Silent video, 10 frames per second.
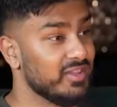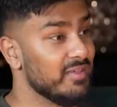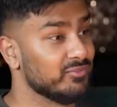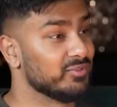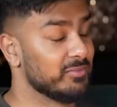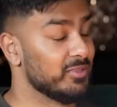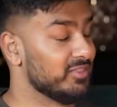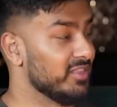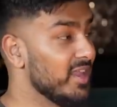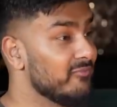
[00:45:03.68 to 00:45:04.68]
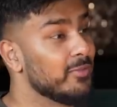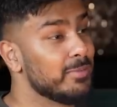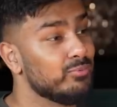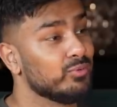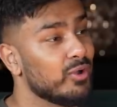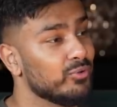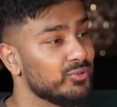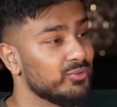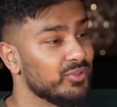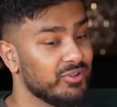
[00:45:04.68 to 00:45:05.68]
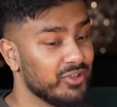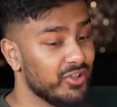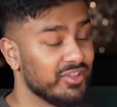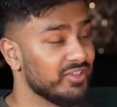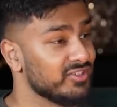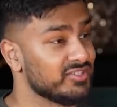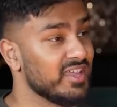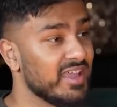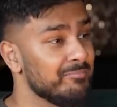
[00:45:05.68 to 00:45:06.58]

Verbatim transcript: lengths the, the lengths that people go to the dirtiness yeah.